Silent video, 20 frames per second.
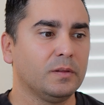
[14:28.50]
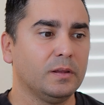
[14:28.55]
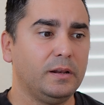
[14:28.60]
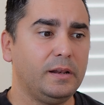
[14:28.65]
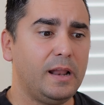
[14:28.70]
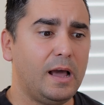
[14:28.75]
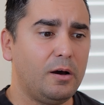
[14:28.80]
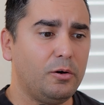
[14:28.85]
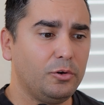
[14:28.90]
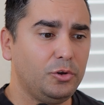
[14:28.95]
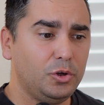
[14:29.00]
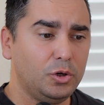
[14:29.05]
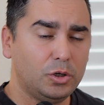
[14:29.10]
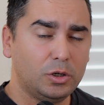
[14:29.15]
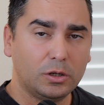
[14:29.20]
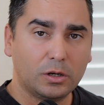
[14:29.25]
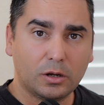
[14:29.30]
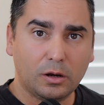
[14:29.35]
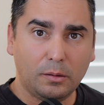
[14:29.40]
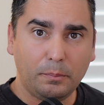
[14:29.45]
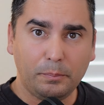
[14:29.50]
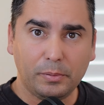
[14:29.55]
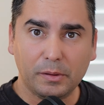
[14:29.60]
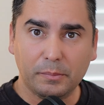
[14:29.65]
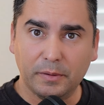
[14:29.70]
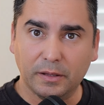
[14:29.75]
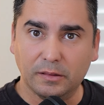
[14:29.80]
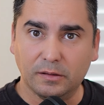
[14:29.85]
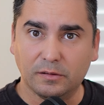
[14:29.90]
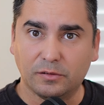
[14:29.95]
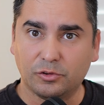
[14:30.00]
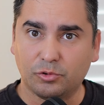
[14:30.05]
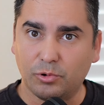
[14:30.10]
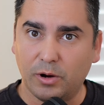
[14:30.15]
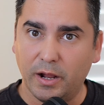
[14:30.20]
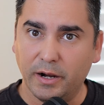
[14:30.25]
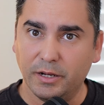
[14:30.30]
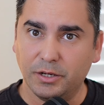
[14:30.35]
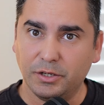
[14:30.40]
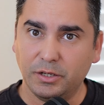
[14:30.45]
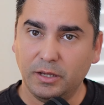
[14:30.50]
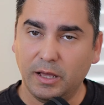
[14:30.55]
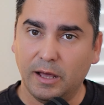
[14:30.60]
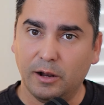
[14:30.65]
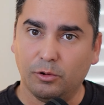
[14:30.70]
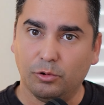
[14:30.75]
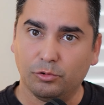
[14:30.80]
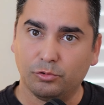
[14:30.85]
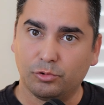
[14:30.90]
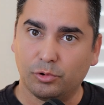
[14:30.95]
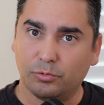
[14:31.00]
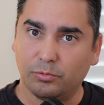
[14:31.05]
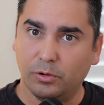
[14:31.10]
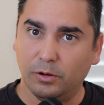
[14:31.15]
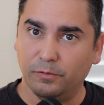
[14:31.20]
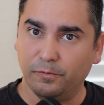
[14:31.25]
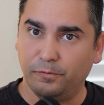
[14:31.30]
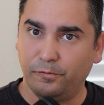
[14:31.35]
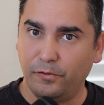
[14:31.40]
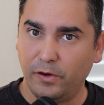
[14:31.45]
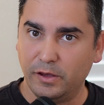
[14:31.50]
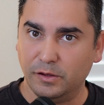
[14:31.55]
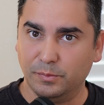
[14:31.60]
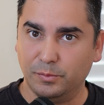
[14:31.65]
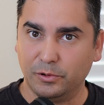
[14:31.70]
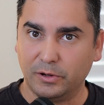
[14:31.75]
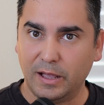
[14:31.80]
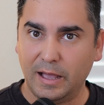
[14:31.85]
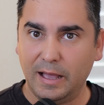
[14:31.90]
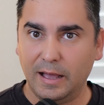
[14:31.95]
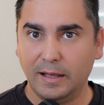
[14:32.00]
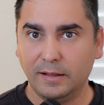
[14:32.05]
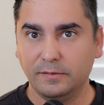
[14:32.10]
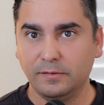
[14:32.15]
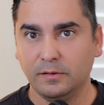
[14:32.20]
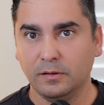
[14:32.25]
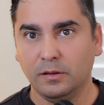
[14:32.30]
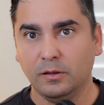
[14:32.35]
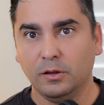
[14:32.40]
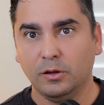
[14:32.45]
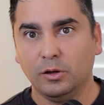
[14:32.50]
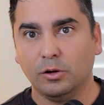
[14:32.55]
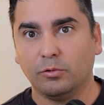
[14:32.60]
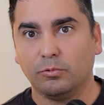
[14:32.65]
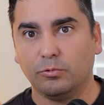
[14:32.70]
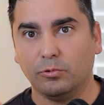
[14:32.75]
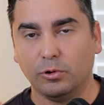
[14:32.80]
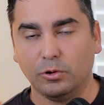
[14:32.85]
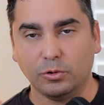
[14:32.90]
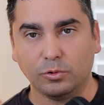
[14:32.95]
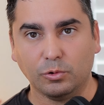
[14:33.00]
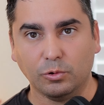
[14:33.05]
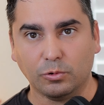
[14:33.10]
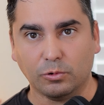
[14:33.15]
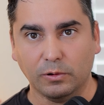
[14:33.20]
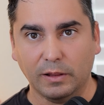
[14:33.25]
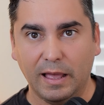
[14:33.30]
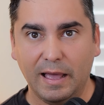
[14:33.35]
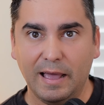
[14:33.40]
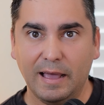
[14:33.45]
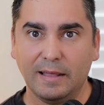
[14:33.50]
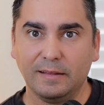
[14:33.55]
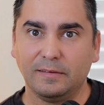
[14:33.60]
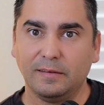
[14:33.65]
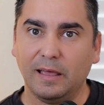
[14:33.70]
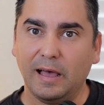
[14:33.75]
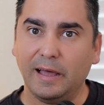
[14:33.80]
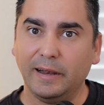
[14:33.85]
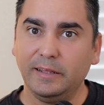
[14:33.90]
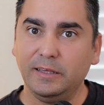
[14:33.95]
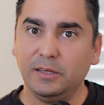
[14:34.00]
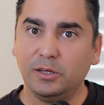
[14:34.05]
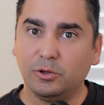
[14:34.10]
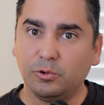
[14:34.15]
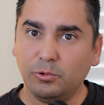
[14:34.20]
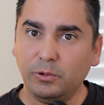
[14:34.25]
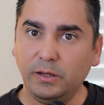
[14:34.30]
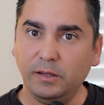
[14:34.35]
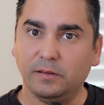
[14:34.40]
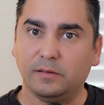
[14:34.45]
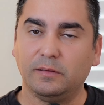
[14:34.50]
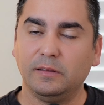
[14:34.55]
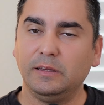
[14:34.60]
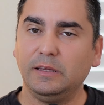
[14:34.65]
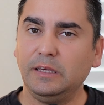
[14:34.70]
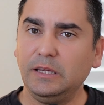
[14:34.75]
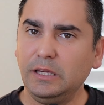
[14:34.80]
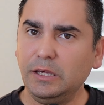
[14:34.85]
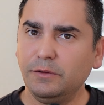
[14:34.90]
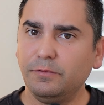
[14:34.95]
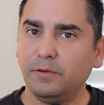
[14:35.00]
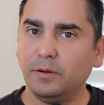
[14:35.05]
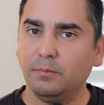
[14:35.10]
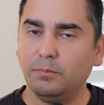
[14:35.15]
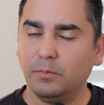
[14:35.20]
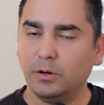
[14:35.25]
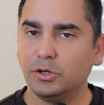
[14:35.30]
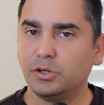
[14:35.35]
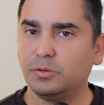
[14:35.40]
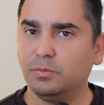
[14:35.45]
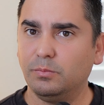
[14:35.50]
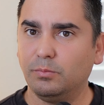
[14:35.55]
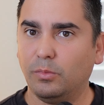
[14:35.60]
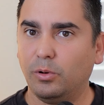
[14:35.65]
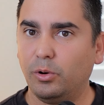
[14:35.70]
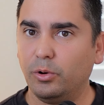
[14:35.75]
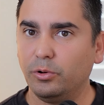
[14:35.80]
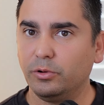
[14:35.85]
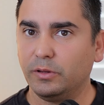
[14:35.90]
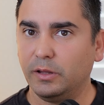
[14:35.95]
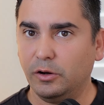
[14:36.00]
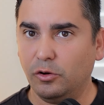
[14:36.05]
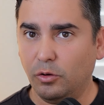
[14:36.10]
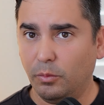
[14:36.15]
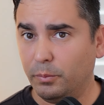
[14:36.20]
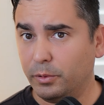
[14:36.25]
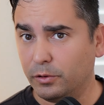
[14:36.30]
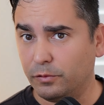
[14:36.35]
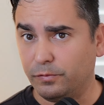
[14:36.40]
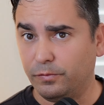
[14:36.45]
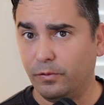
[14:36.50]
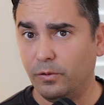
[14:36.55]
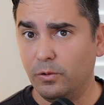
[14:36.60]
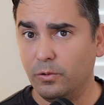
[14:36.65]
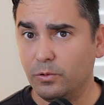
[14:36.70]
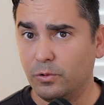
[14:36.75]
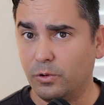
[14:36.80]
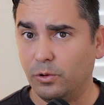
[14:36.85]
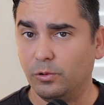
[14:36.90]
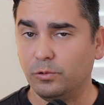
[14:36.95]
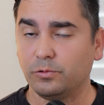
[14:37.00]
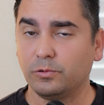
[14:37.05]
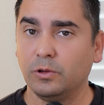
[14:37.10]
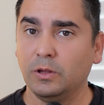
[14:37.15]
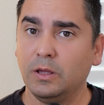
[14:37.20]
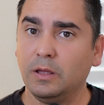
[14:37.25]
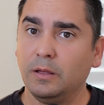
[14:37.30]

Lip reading: Now, you could complement this strategy and also run Facebook ads, run Google ads, and increase even much more the number of phone calls,